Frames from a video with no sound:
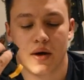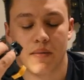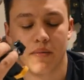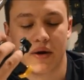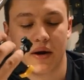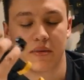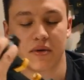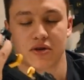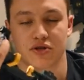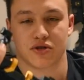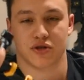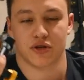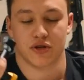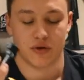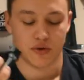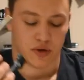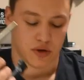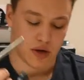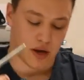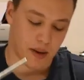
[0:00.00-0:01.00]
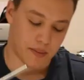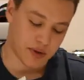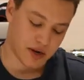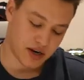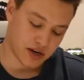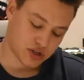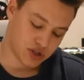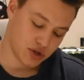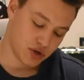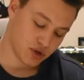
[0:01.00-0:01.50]
But I'm going to show you. I'm going to
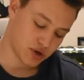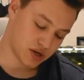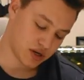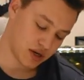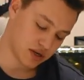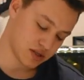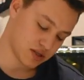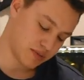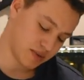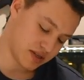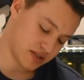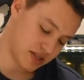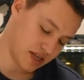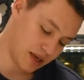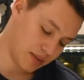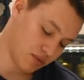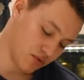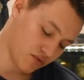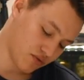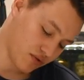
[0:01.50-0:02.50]
actually hook it onto my table